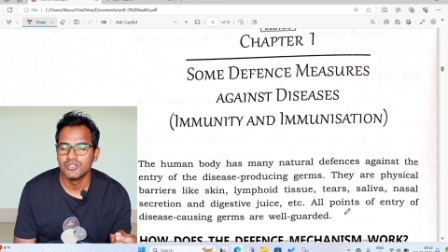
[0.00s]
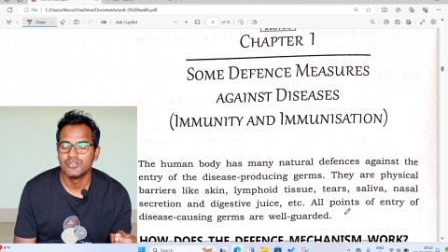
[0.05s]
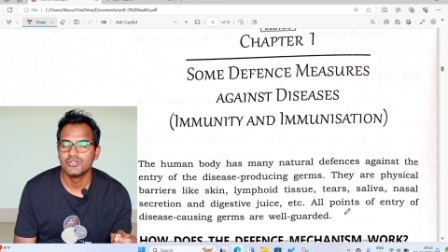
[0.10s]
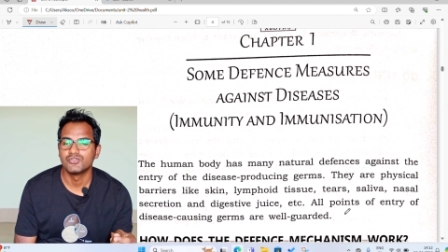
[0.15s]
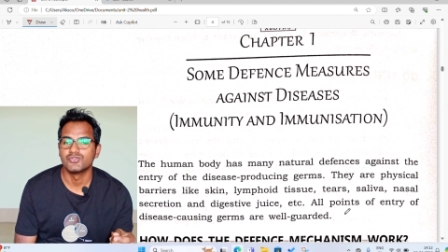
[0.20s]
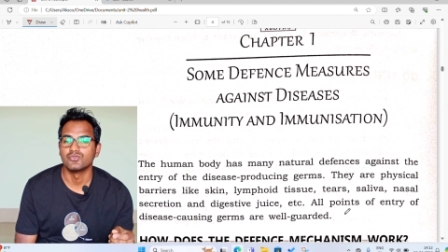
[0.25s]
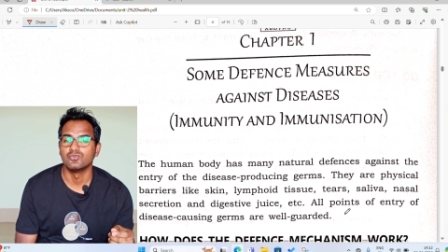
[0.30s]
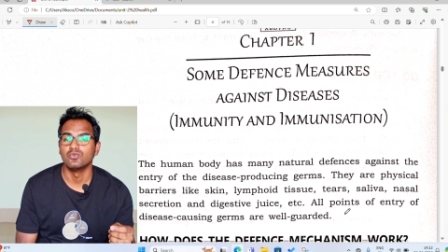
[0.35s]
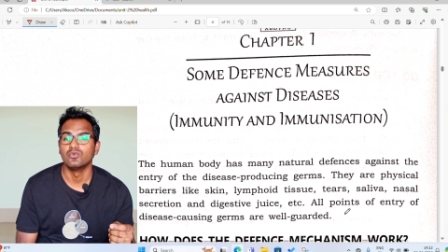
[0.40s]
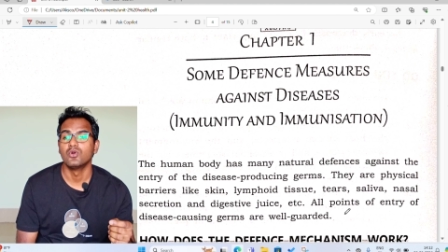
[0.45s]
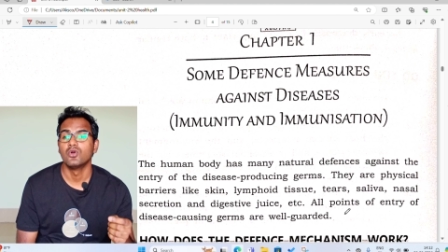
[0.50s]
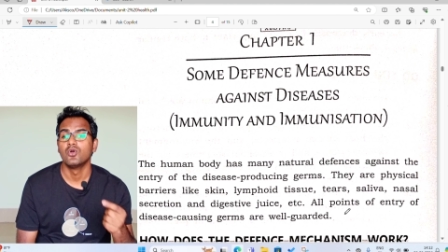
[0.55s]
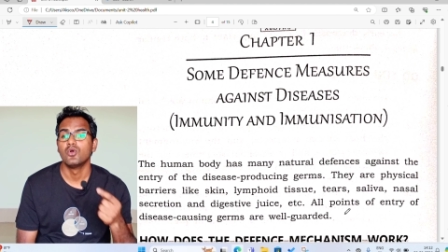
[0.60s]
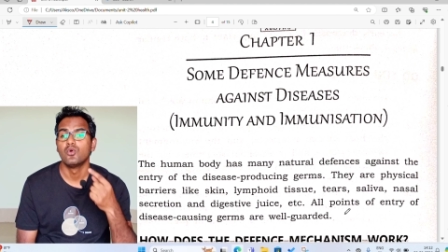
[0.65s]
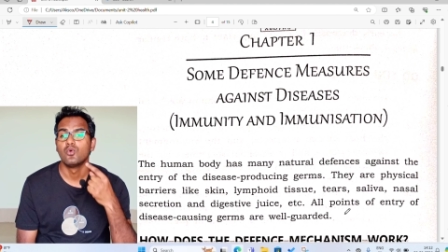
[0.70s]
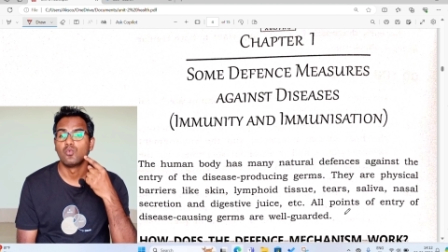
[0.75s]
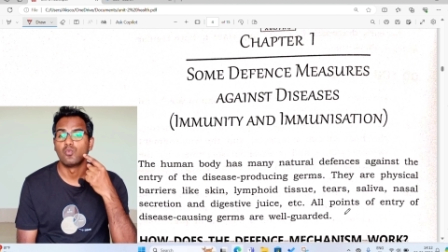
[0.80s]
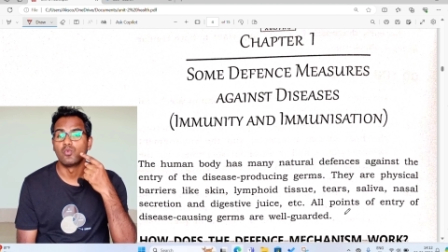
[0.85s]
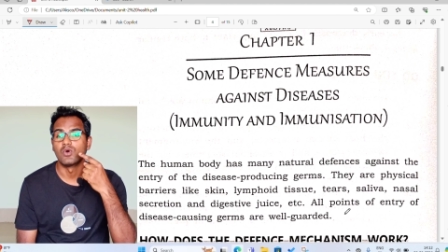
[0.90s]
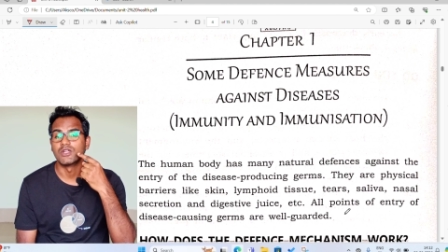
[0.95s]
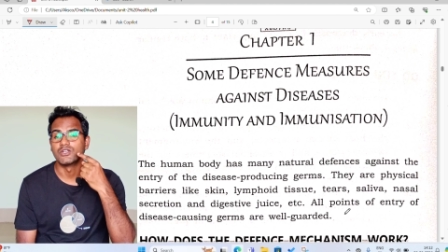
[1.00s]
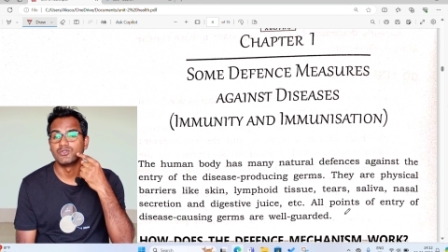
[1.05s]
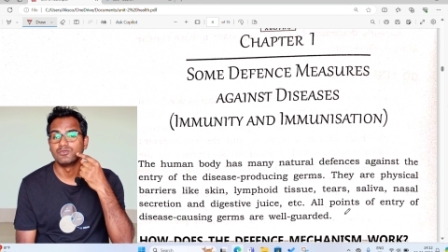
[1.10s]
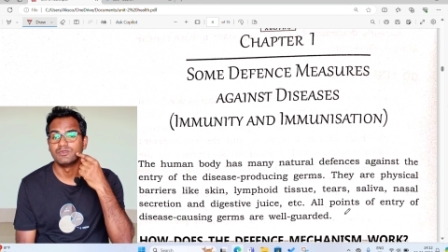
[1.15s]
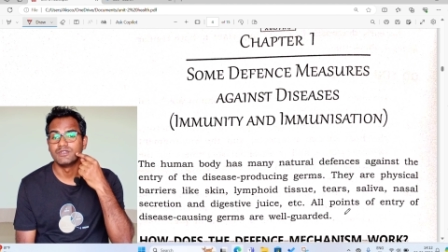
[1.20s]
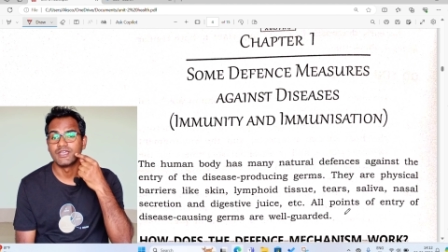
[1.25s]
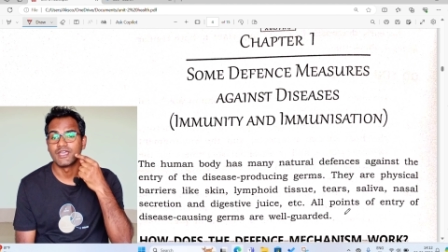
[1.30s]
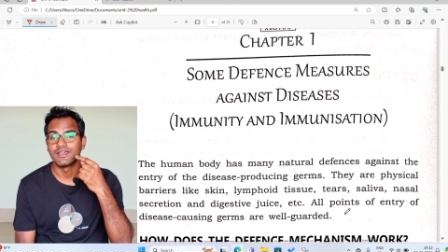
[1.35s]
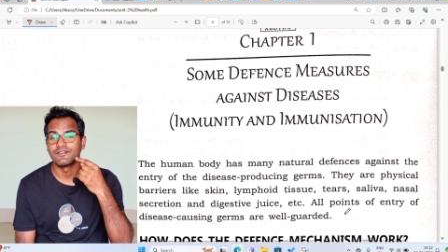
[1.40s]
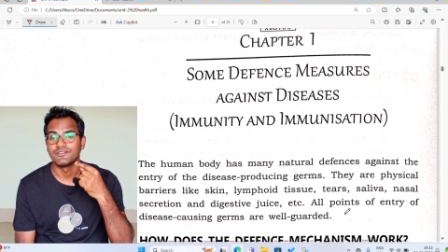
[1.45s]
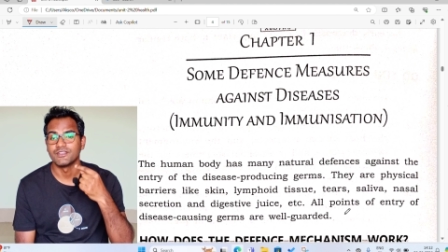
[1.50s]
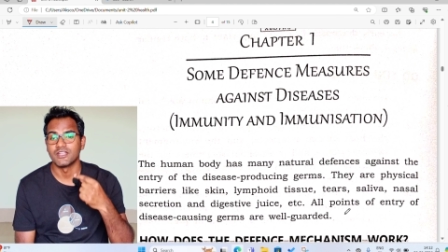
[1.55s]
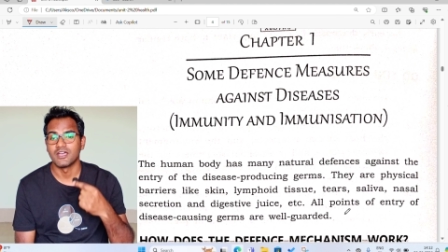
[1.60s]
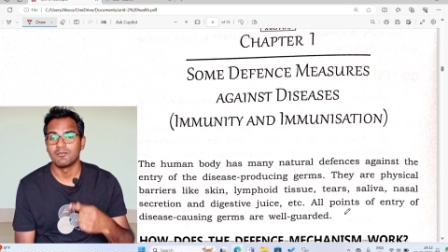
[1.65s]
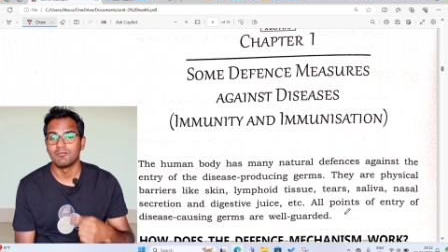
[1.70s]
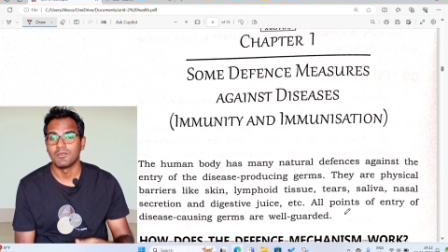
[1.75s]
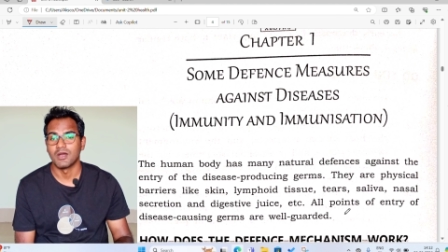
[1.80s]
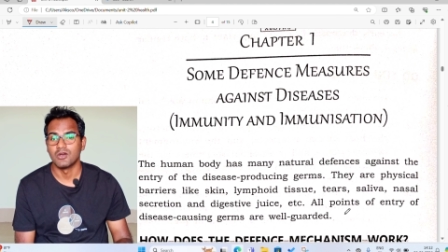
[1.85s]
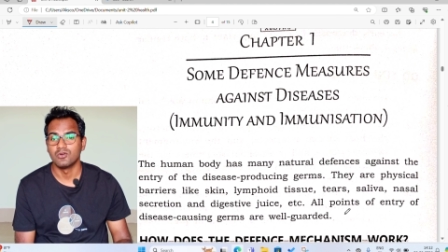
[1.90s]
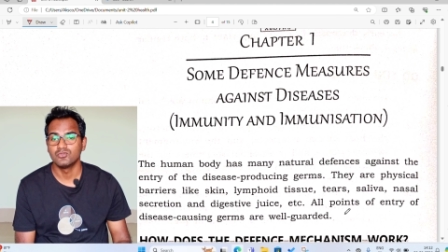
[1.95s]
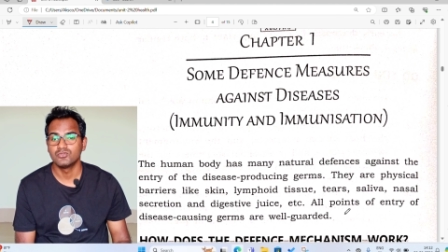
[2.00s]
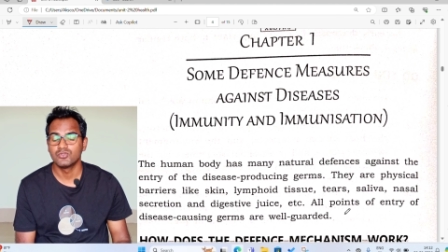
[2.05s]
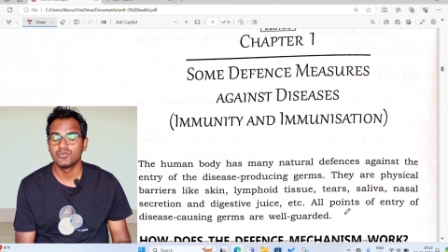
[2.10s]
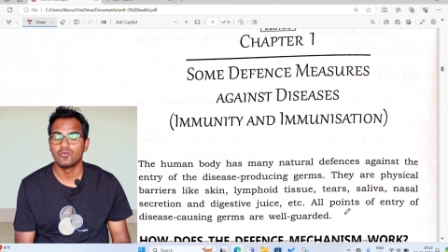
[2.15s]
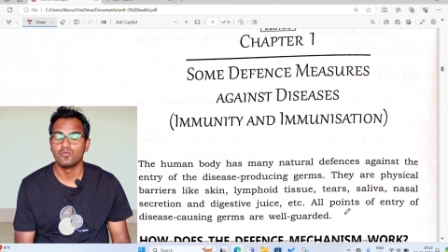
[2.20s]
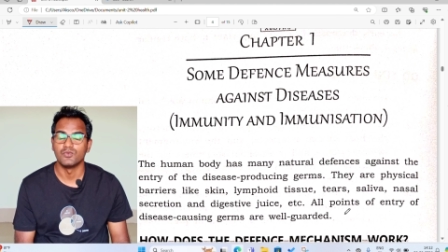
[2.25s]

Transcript: So what do we have in our mouth?